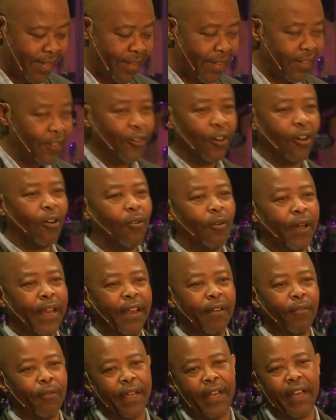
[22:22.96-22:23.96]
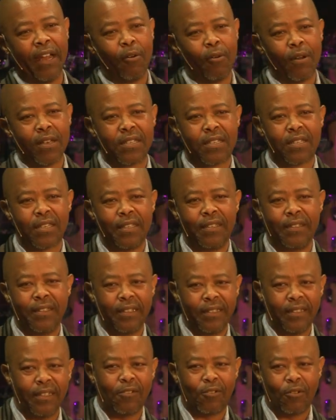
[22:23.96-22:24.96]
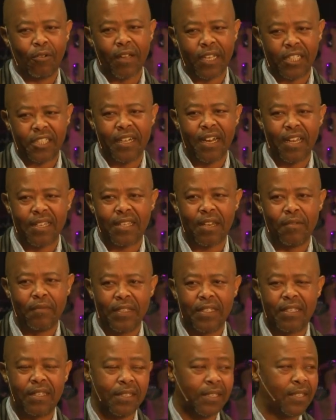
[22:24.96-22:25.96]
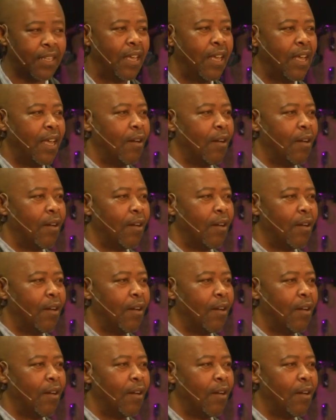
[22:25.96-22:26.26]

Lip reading: You know, when I was in correctional services,